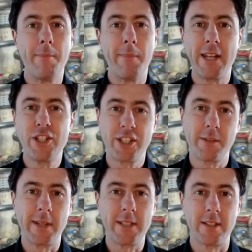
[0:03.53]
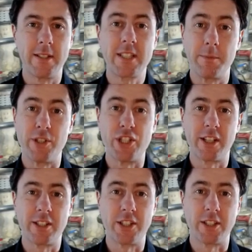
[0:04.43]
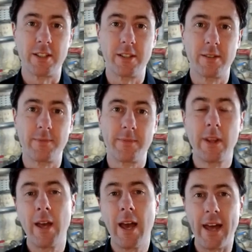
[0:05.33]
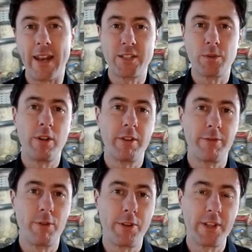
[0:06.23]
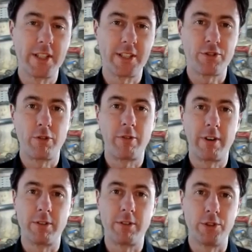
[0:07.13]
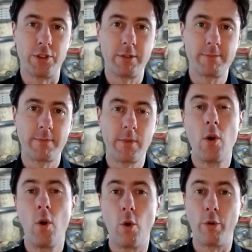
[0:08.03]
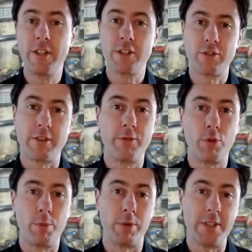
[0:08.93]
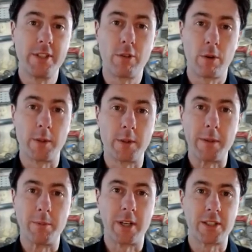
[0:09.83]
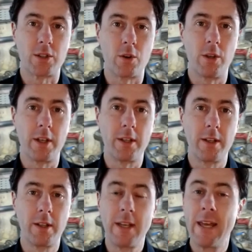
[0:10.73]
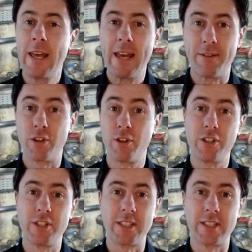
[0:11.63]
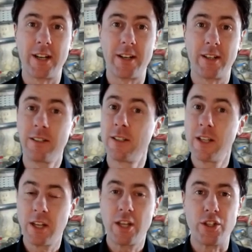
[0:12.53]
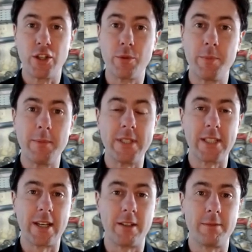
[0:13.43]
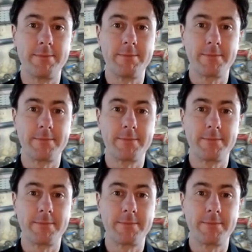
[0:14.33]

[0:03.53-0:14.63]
Managing your maintenance can be challenging. And as we're in the fourth industrial revolution, or Industry 4.0 as people like to call it, if you're not using data, you could be missing out.